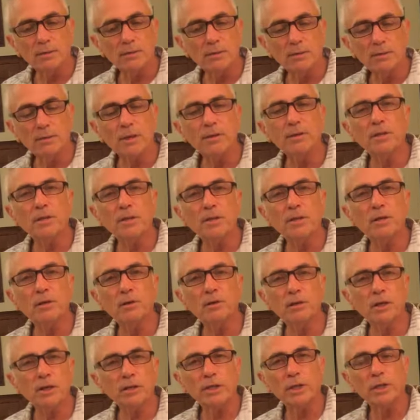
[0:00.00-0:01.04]

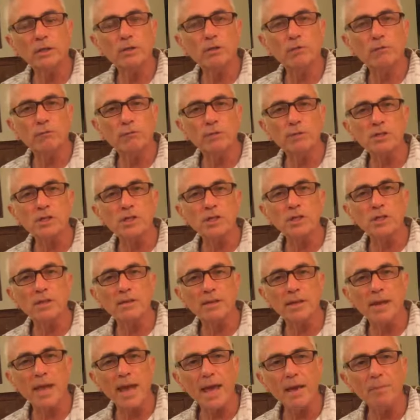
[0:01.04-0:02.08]
nothing, got a little frisky,
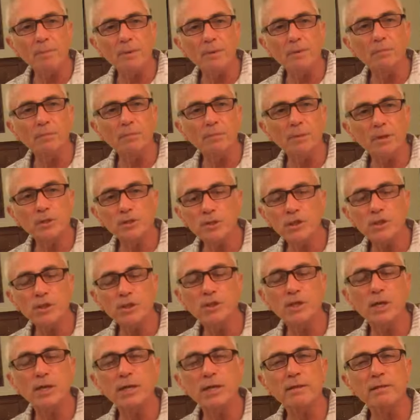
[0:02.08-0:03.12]
nothing happened, but she
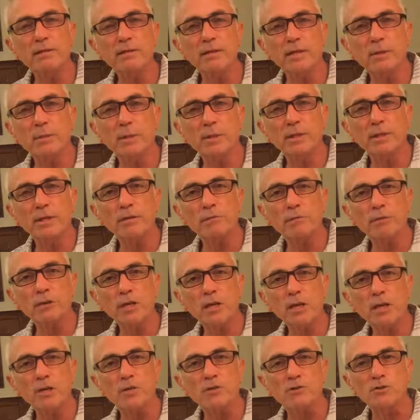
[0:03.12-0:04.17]
says, I didn't think about that for
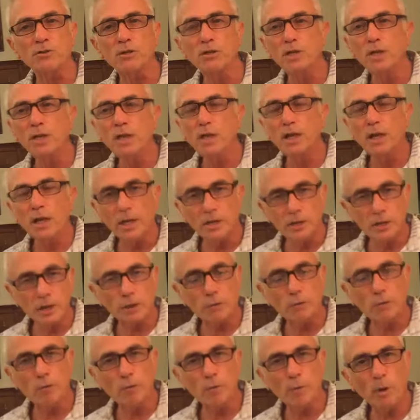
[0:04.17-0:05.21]
years. I
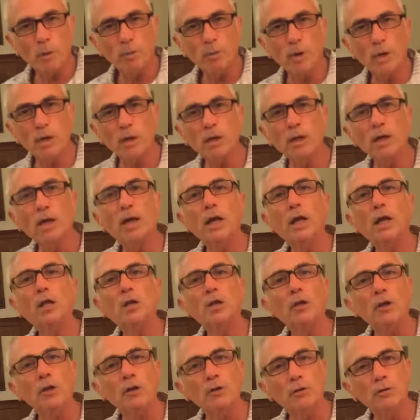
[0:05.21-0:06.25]
checked her for a belt block,
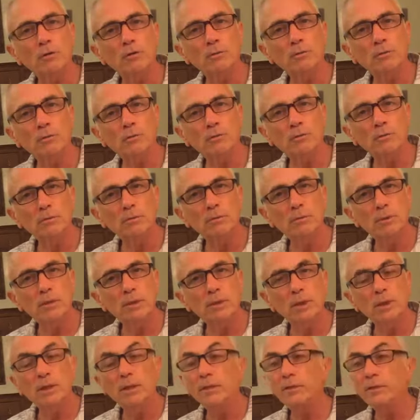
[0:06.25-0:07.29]
clear.
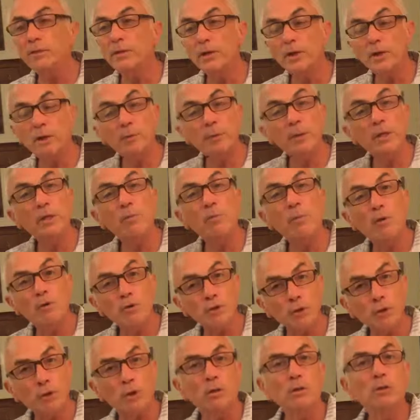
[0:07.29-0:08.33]
There can be an
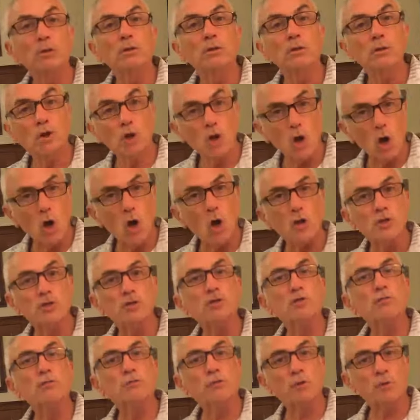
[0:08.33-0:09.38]
emotional
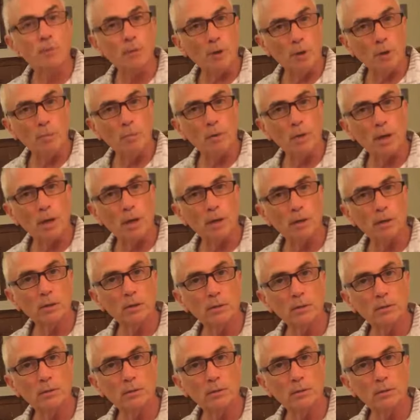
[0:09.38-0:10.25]
cause for a belt block.